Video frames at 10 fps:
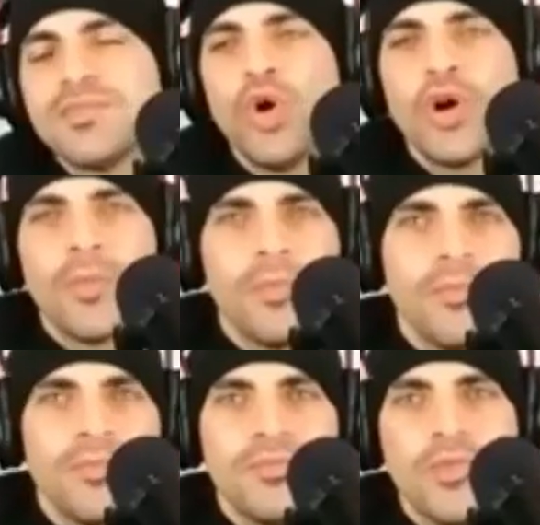this more, is
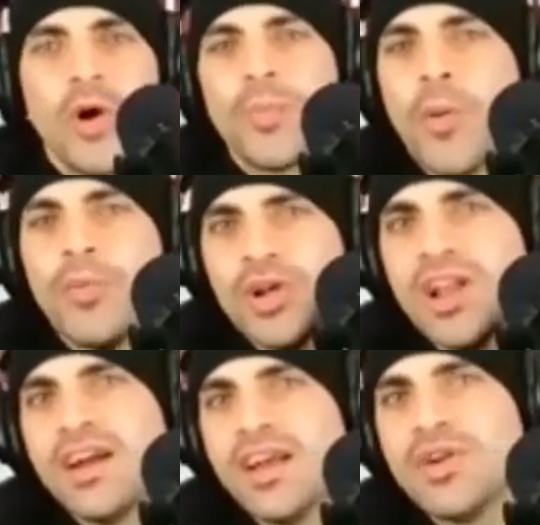where more popular things
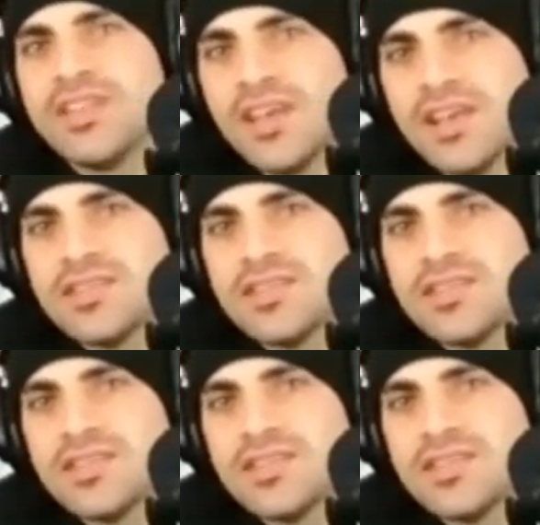are getting kind of